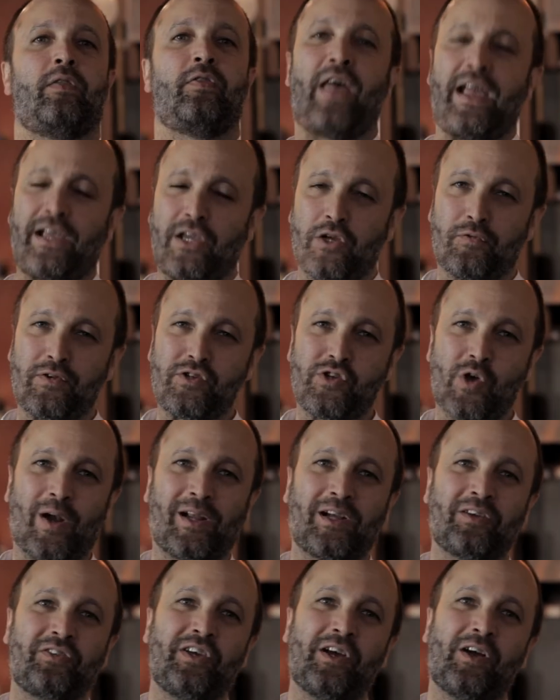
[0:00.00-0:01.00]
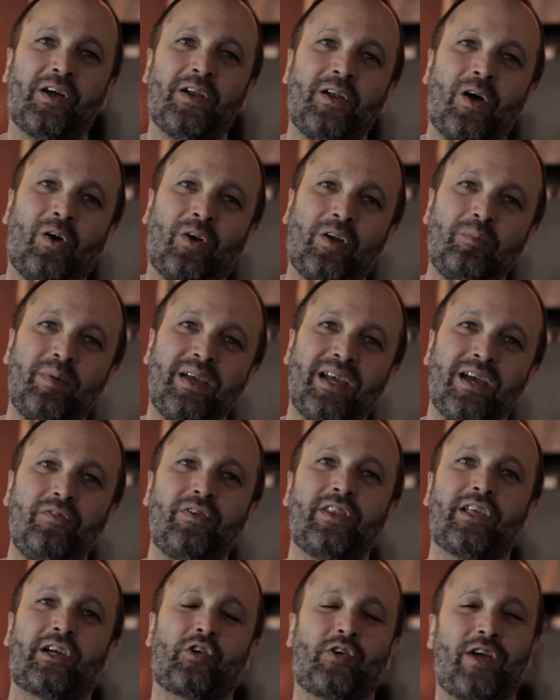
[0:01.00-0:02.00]
Thank you for joining us here at Nona Mia
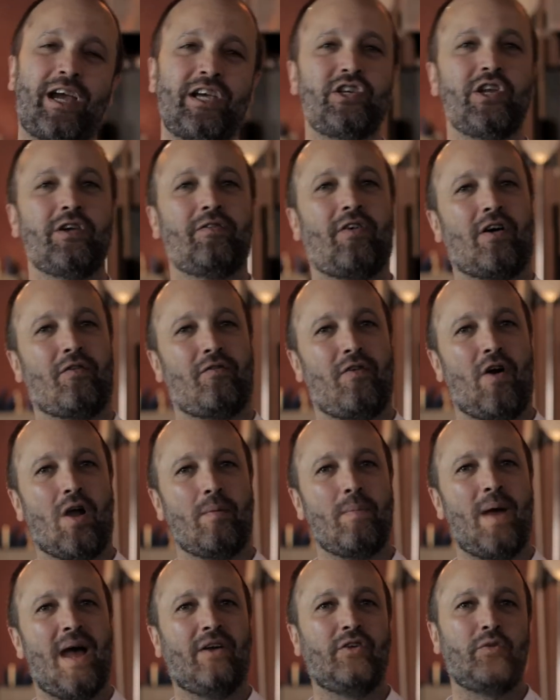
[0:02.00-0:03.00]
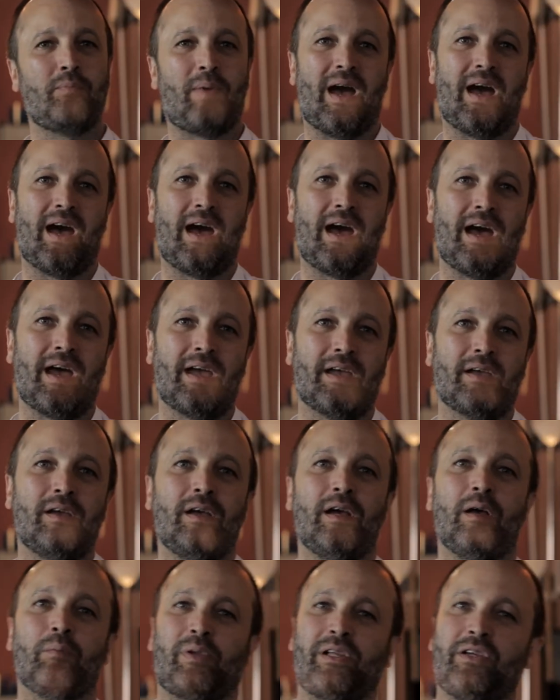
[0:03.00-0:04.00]
for the creation of our farmhouse pie.
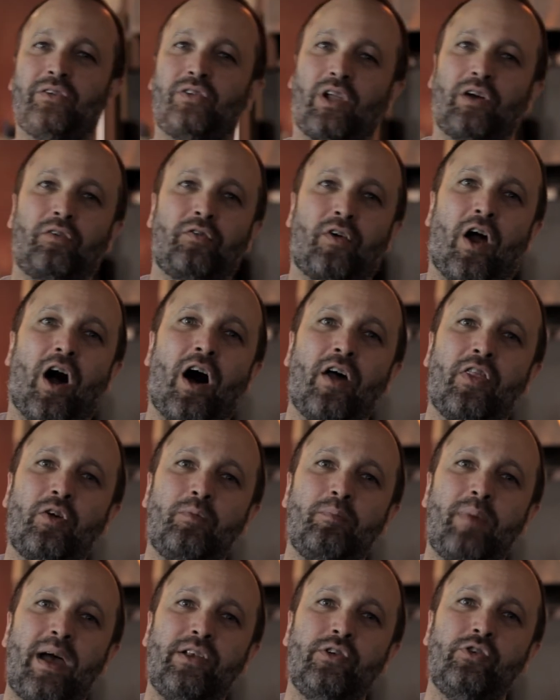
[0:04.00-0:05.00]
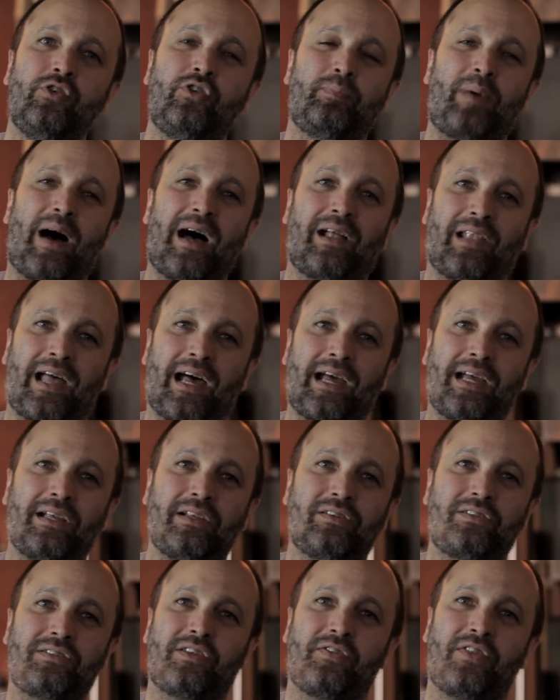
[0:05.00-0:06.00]
Please look for other menu
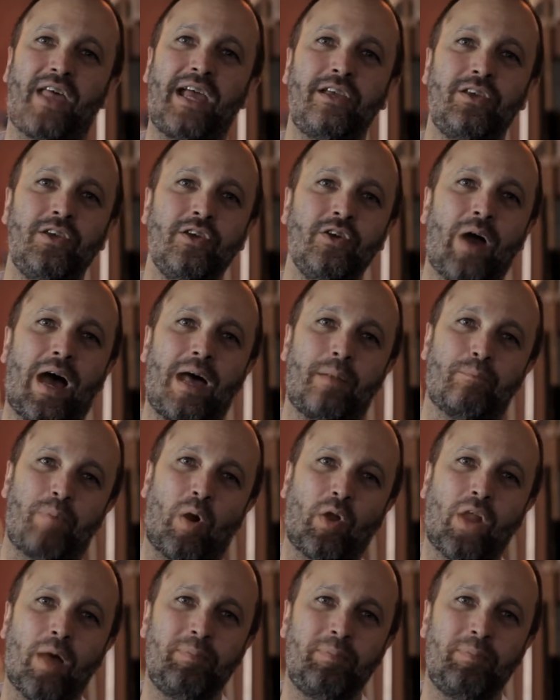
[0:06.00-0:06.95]
spotlights. Thank you and buon